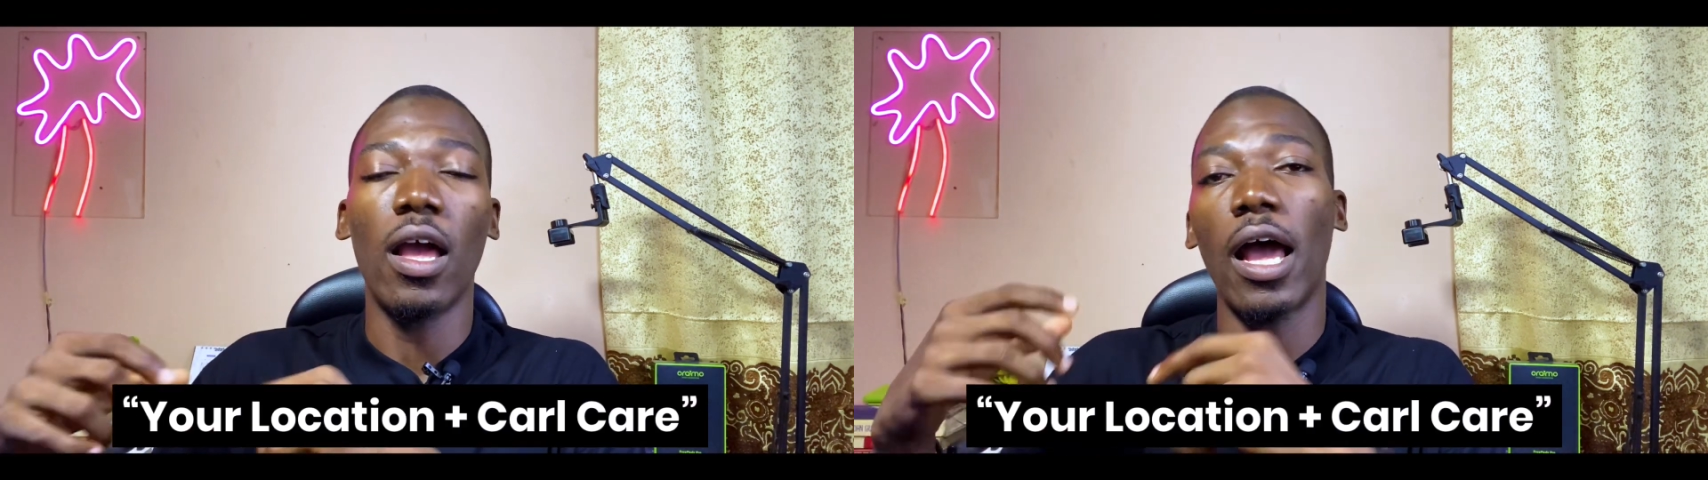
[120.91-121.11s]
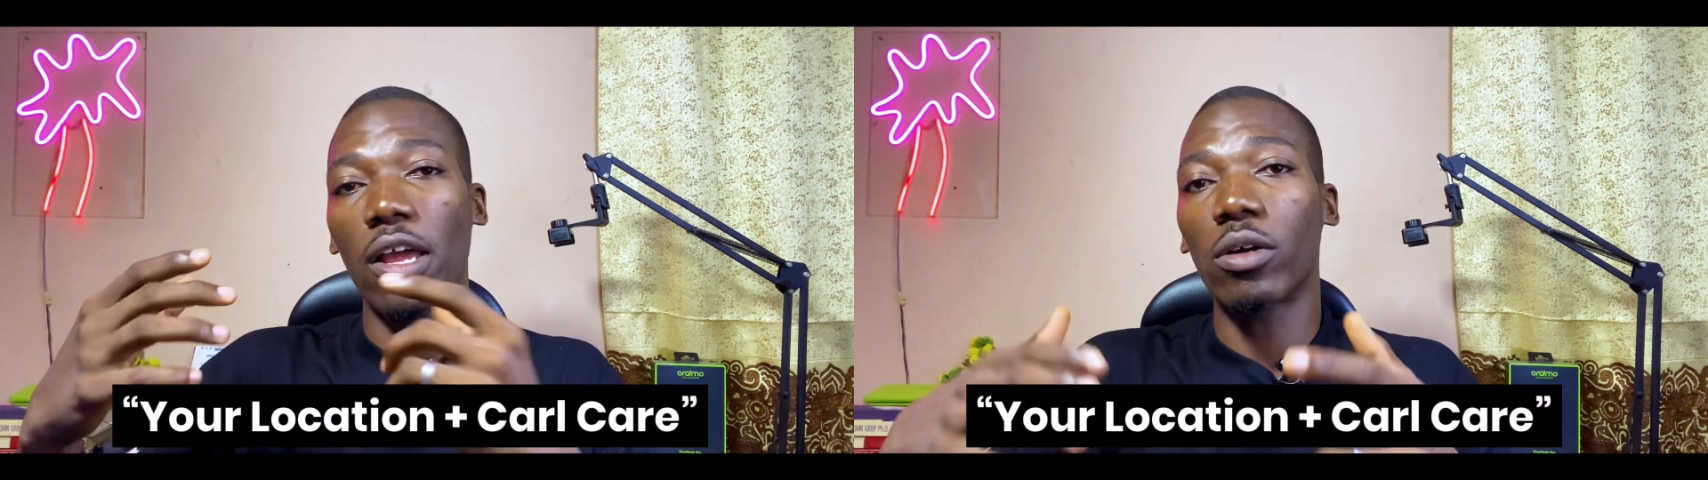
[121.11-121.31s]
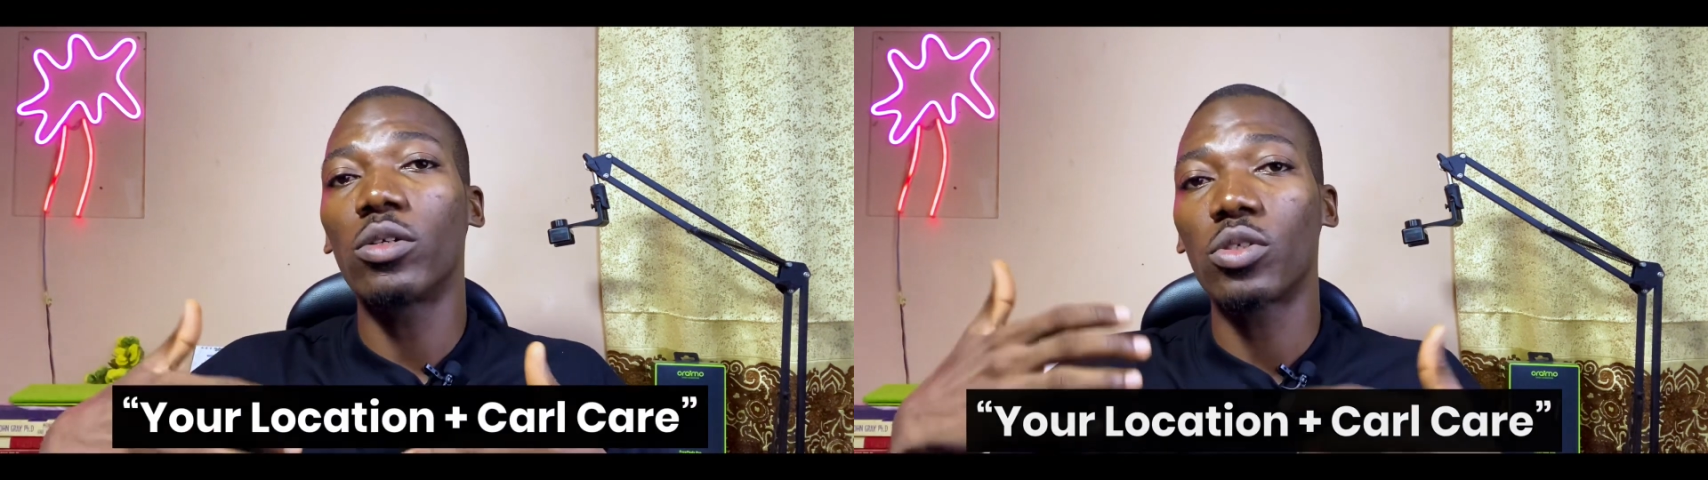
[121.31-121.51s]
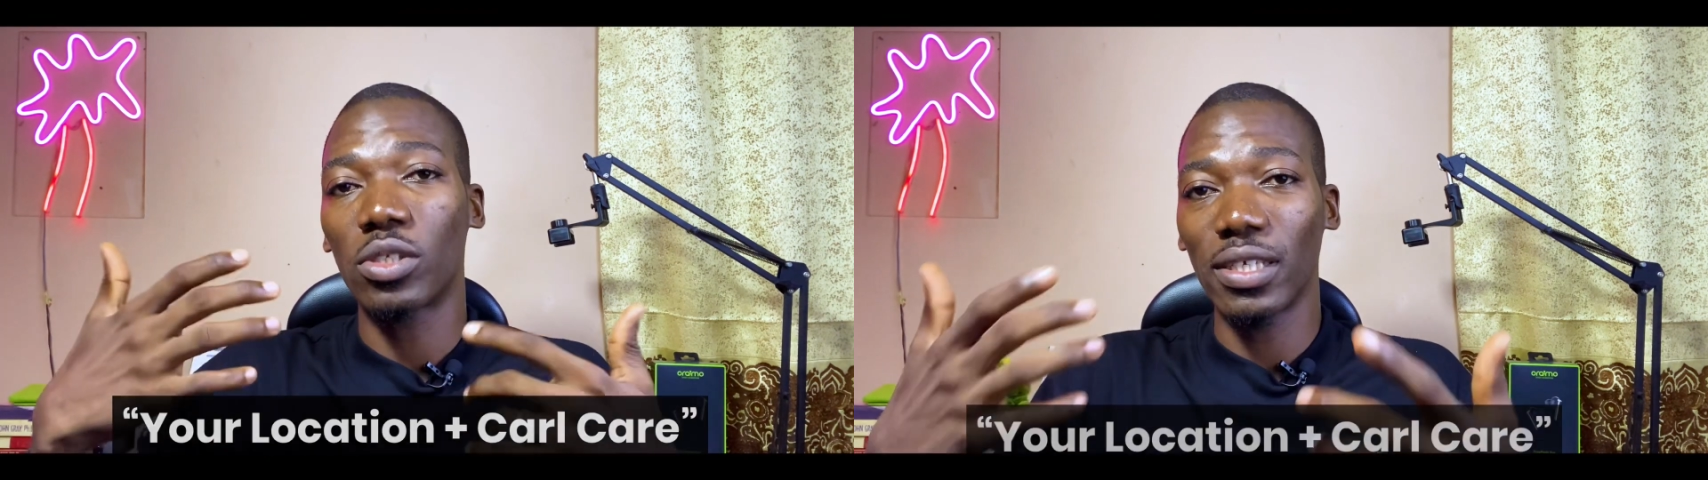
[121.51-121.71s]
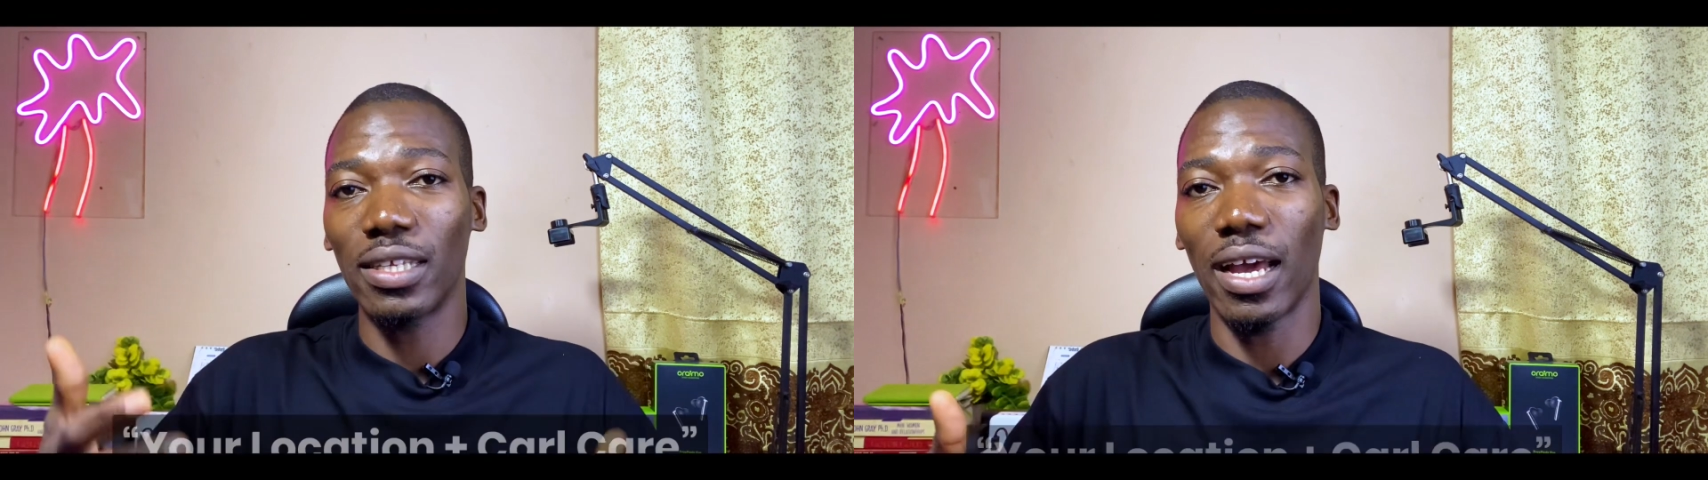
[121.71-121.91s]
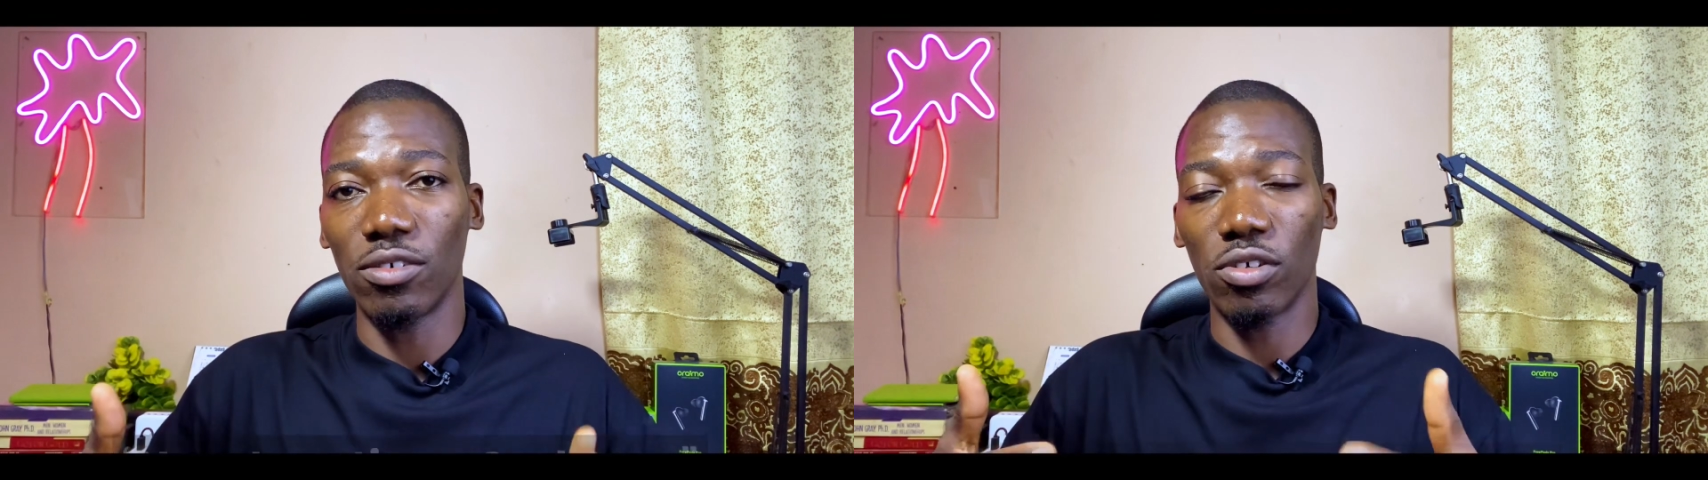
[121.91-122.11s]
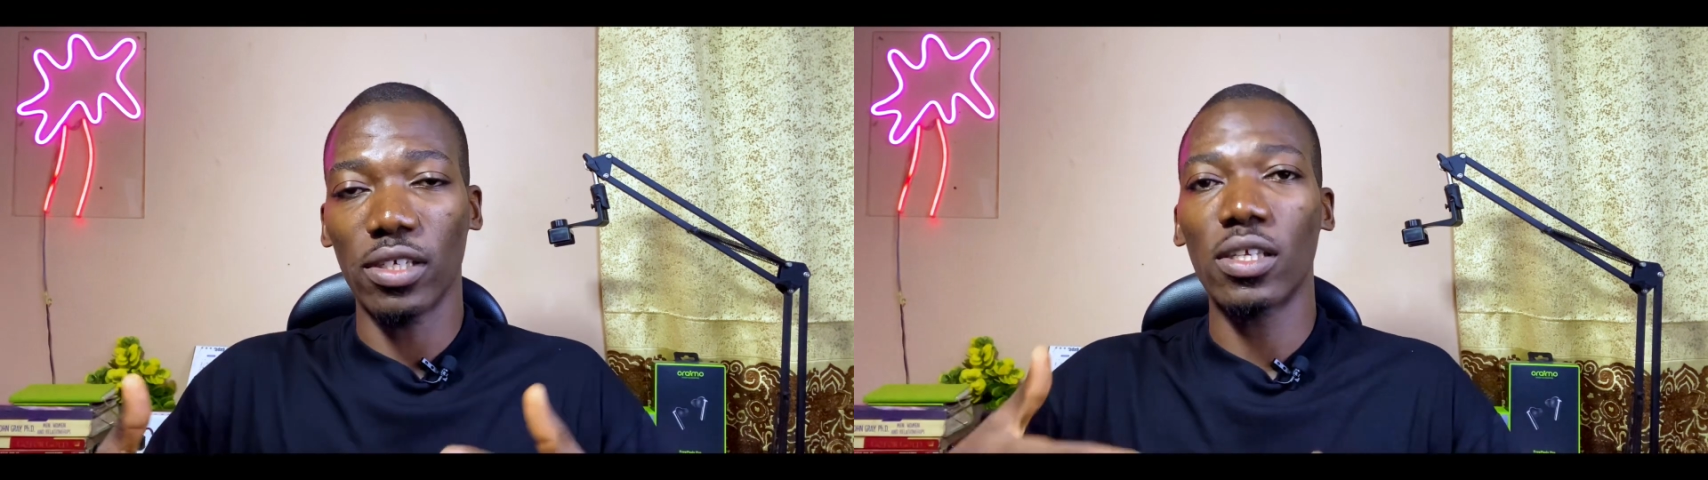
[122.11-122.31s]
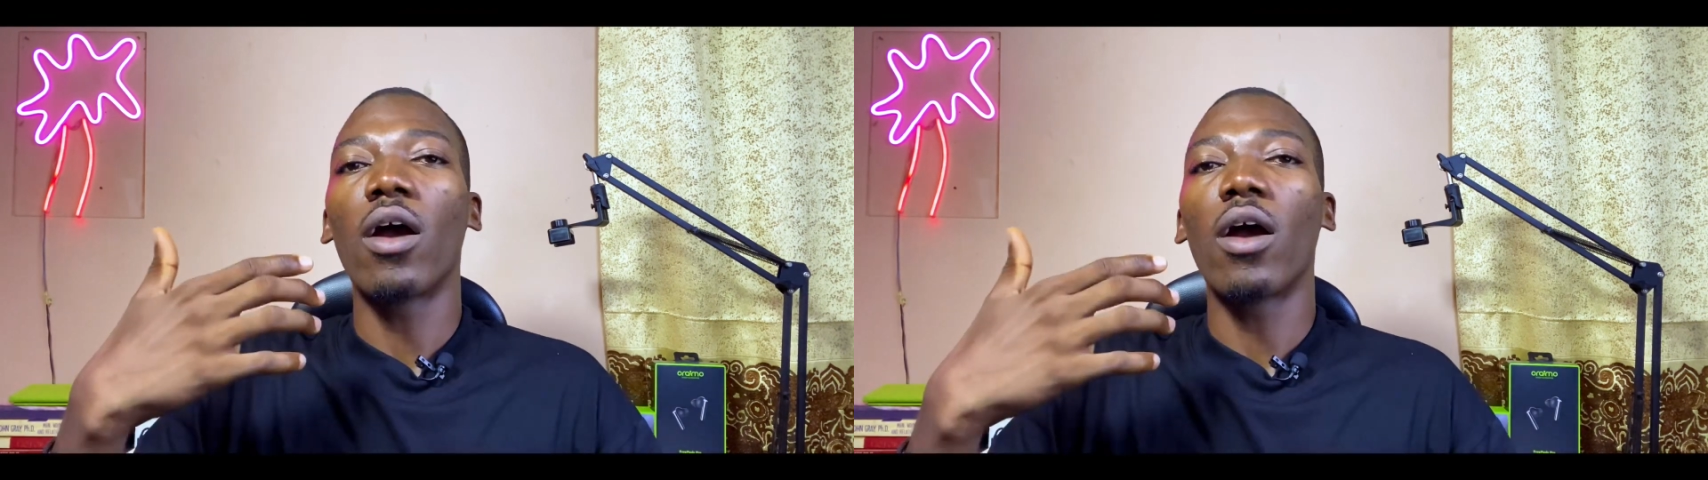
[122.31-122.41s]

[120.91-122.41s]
and you are going to see the address.